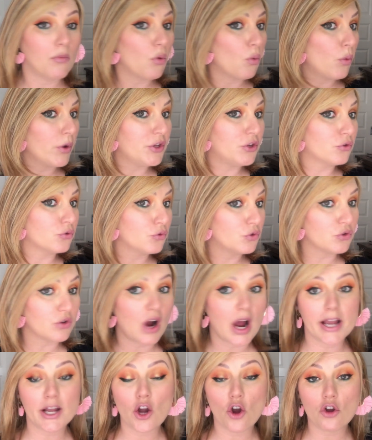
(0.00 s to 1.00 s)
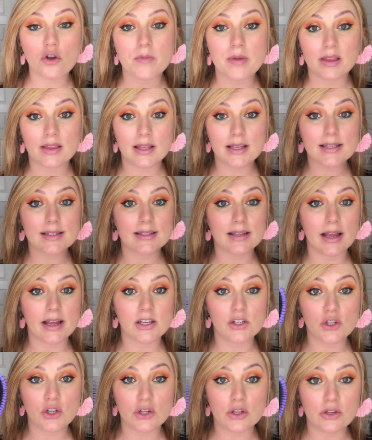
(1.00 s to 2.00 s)
when you're dry combing this,
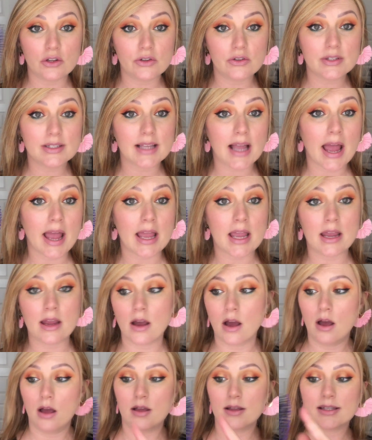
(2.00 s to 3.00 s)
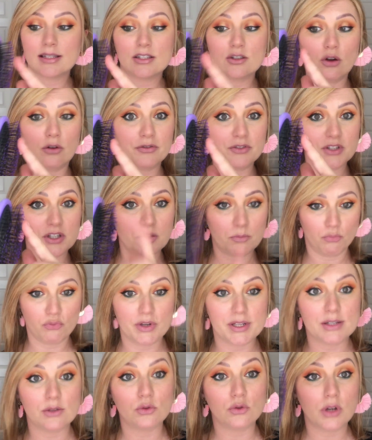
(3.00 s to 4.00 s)
and to use a soft
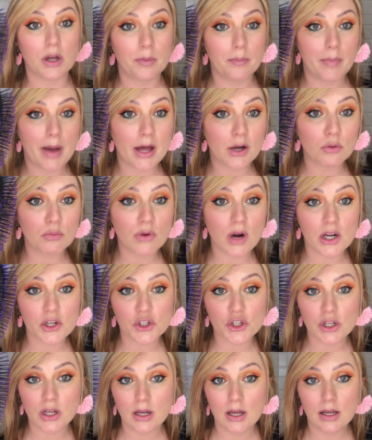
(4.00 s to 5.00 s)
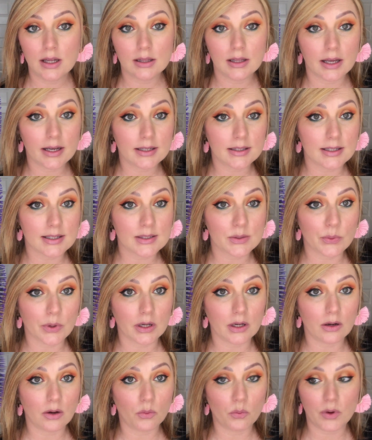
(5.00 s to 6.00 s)
bristled paddle brush like this
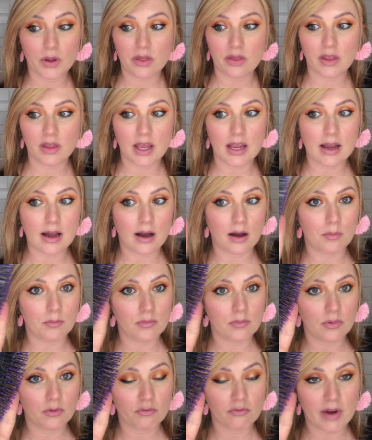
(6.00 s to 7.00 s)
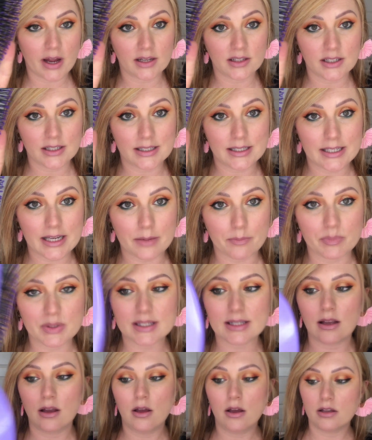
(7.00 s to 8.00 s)
one with the rounded
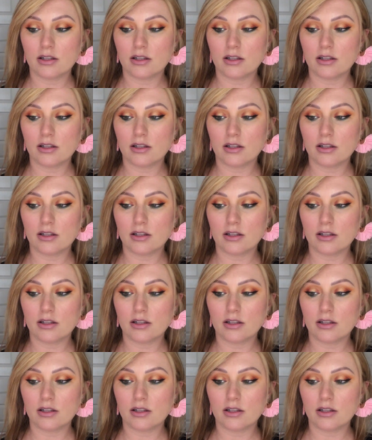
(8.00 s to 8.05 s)
tips.